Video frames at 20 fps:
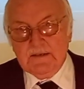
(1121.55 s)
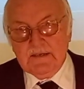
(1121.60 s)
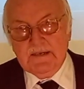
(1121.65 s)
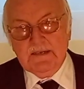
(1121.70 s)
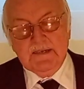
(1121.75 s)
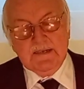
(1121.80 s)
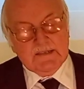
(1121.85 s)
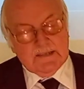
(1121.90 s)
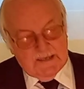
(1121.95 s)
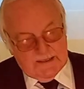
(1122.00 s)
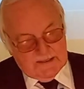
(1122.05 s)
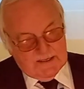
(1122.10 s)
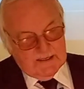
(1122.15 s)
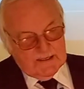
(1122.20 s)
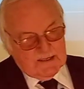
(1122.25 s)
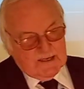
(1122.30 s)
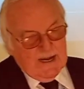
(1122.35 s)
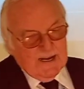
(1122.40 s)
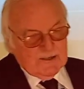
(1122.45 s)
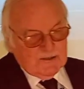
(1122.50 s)
He says, yes, this
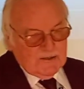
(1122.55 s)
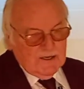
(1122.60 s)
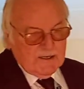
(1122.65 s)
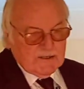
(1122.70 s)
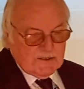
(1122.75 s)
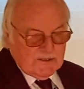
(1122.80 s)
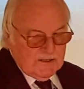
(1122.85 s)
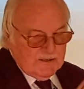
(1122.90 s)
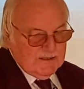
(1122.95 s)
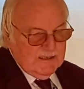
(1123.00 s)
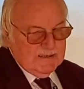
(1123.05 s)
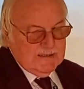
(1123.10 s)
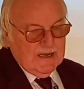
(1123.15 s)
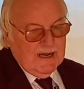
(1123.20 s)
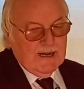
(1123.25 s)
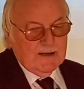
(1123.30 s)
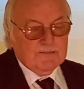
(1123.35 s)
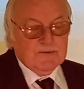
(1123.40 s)
guy touched it and he died.